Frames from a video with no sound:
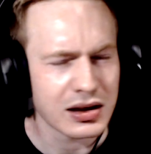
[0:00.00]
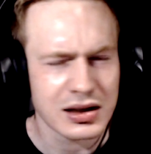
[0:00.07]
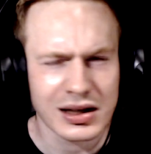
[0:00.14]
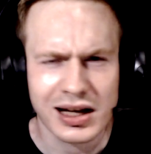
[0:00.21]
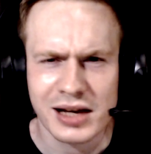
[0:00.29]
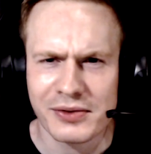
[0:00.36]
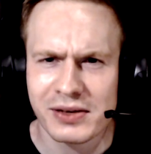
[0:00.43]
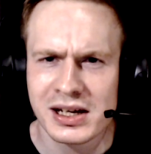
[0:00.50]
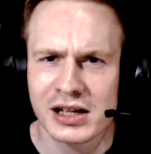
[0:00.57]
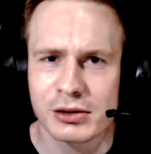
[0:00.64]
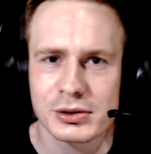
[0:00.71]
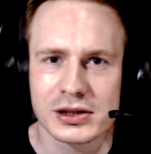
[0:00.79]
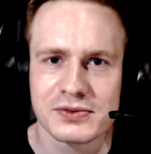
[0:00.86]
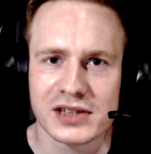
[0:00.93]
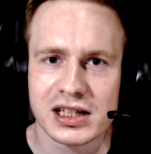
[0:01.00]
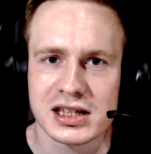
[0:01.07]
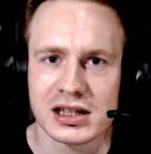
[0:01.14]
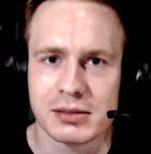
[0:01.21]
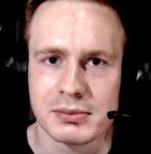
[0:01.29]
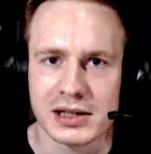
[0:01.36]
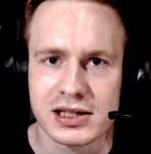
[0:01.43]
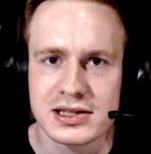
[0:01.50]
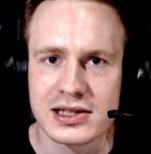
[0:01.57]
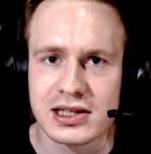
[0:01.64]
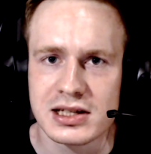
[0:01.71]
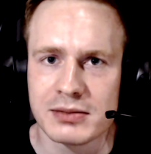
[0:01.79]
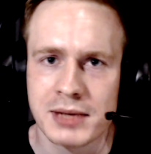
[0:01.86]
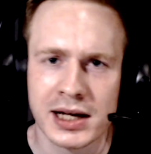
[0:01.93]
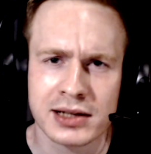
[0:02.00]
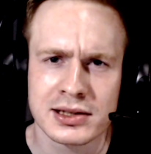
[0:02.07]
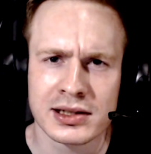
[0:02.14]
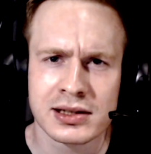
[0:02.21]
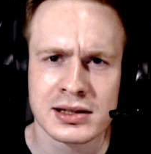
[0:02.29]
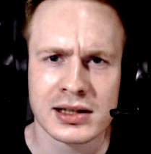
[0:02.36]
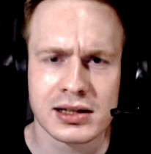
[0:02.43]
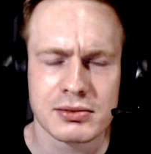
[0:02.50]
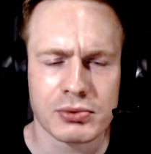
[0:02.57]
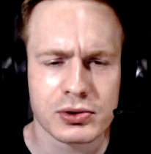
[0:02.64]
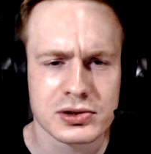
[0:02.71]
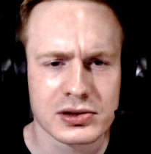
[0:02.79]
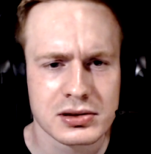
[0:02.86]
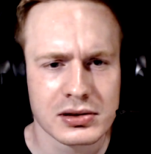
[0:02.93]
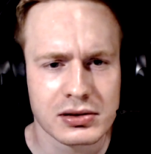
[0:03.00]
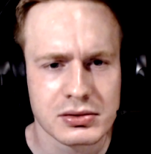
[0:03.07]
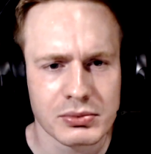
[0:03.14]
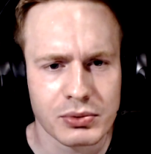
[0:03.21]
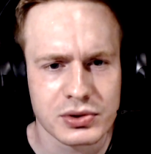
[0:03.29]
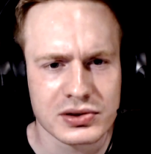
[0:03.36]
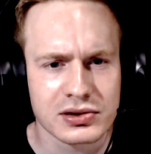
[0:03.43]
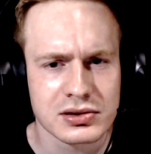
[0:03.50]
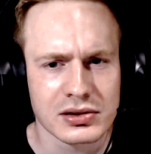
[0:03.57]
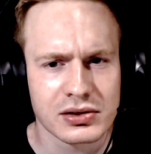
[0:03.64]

I think it was a Vietnamese team back then that wasn't